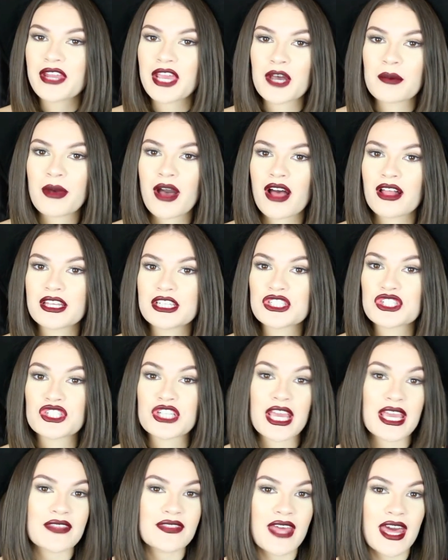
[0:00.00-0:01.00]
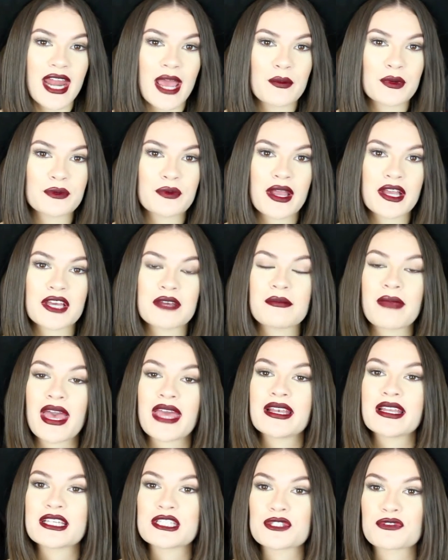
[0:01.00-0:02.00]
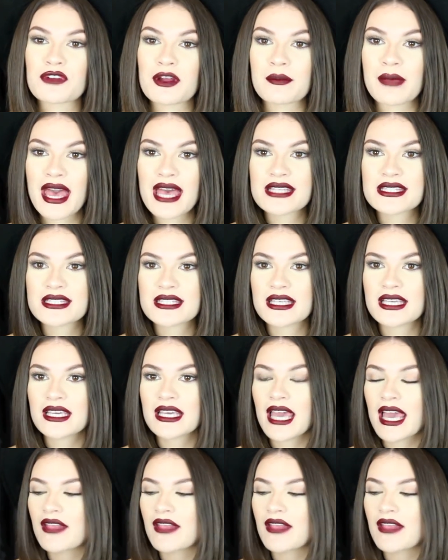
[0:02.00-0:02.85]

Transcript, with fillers: nail polish shade that I would recommend is from Essie,